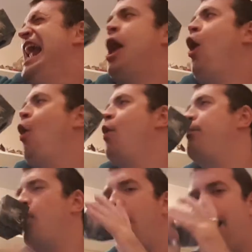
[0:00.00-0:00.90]

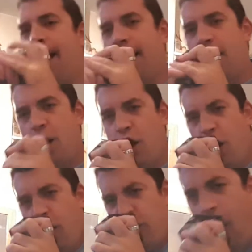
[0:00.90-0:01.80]
cobra.
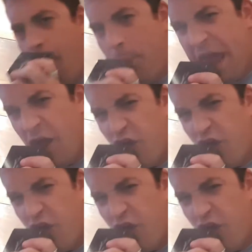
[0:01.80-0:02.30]
Don't be a